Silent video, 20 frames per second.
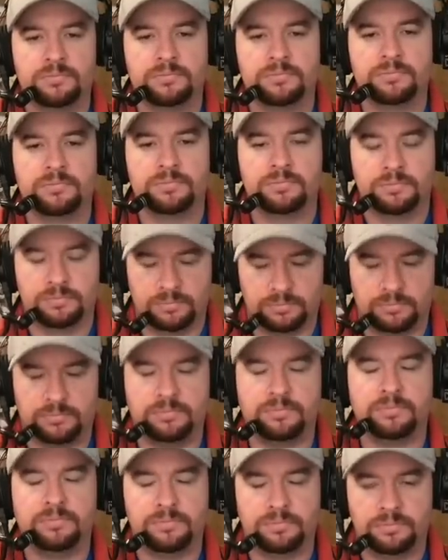
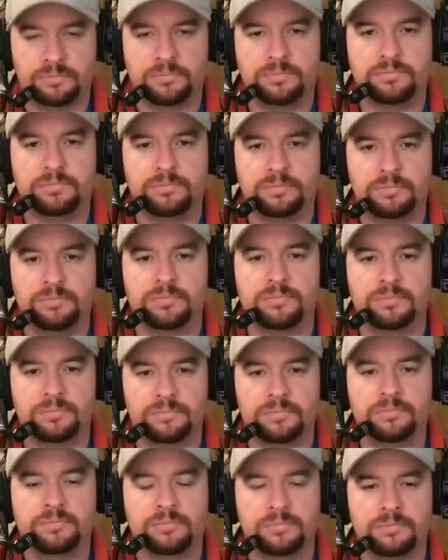
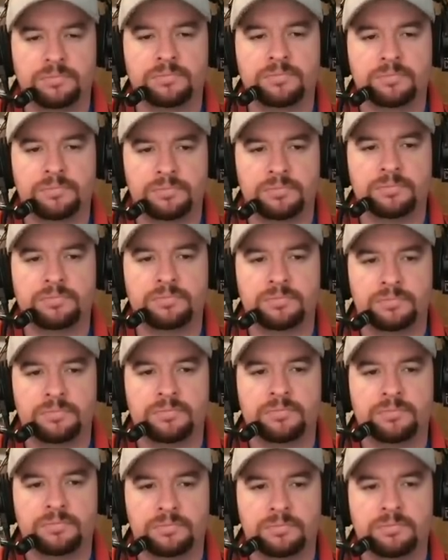
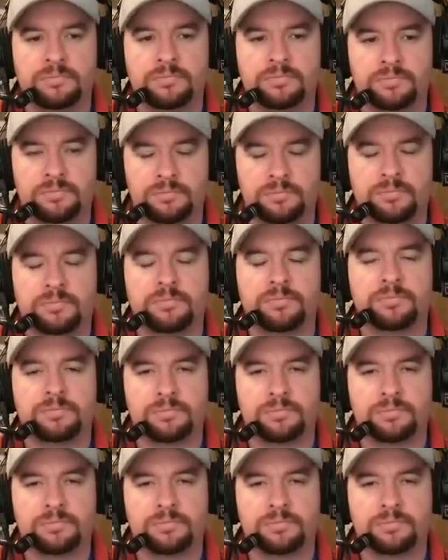[no speech]